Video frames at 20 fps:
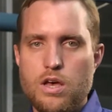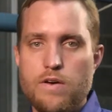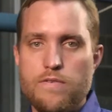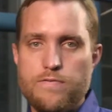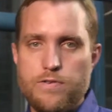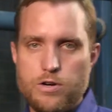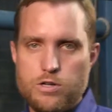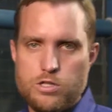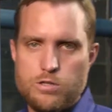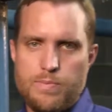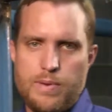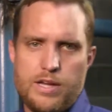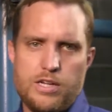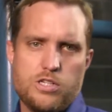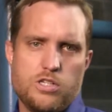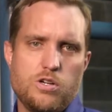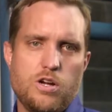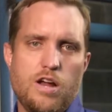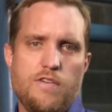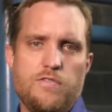First, make
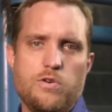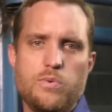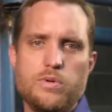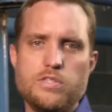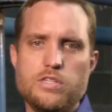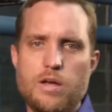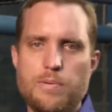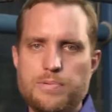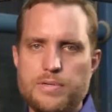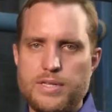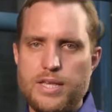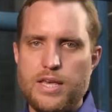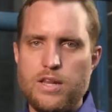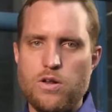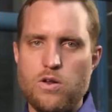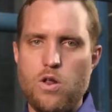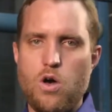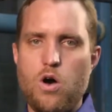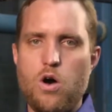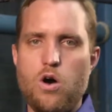sure everyone's up to date
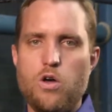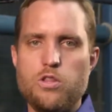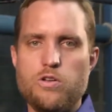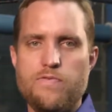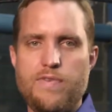on all their